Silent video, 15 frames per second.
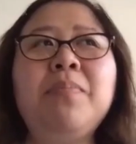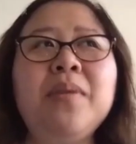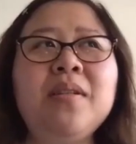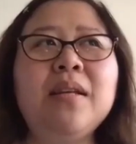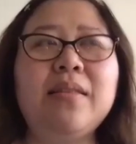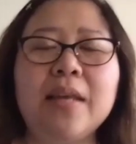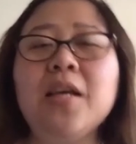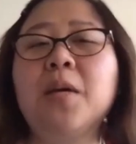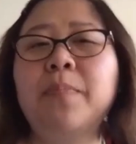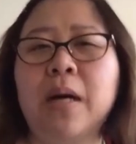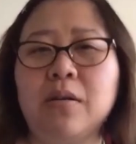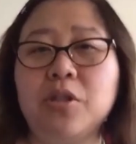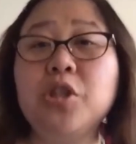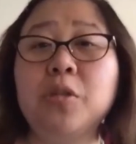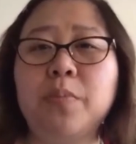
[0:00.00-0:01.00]
to think
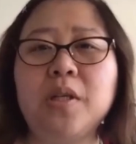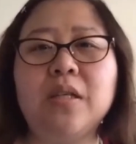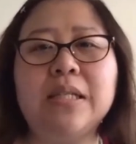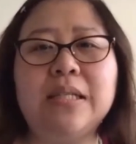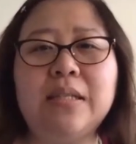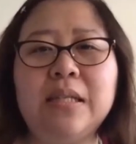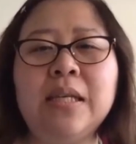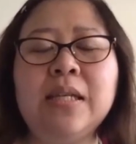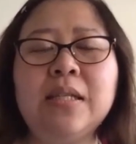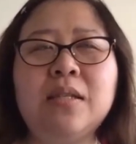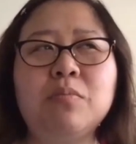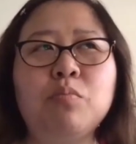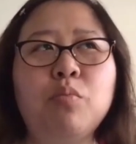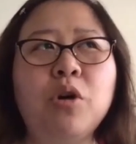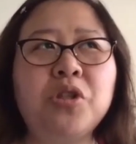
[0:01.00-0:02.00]
about too, because these
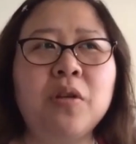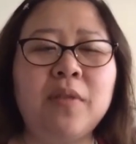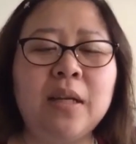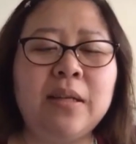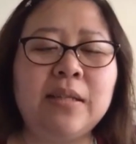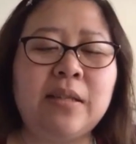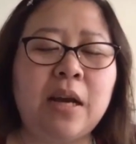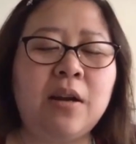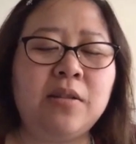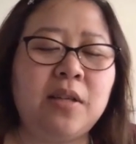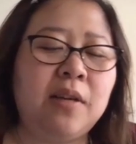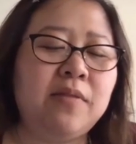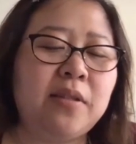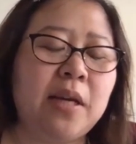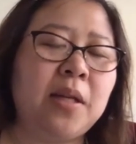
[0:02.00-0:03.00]
most of the designers that
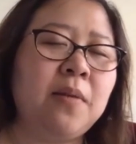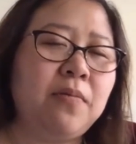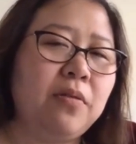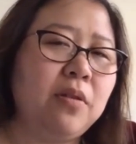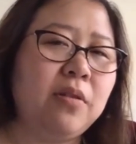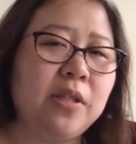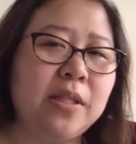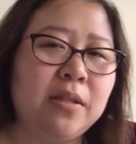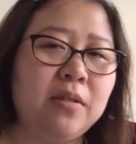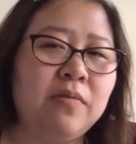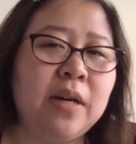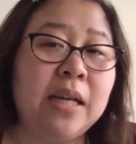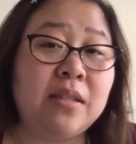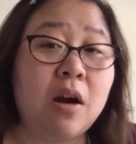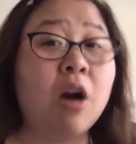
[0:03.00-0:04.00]
have signed up for this
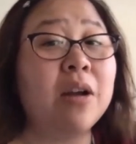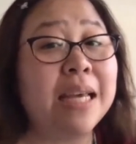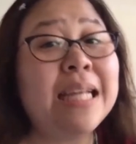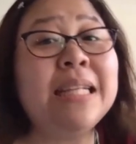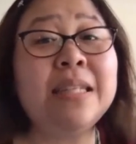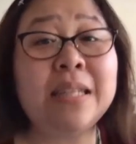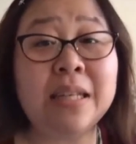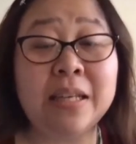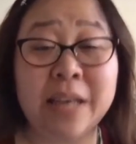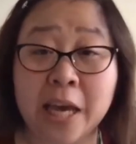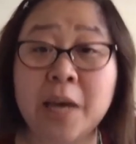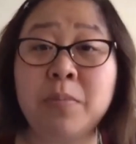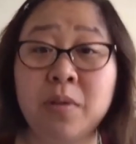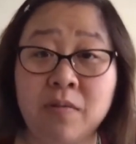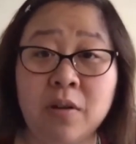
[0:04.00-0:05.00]
device are indie
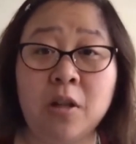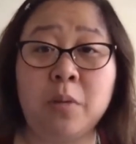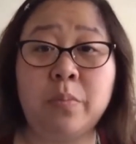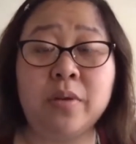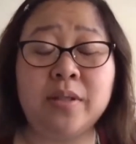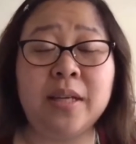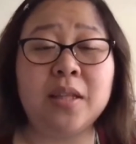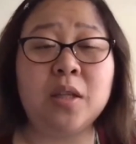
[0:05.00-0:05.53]
game developers. Like the mm.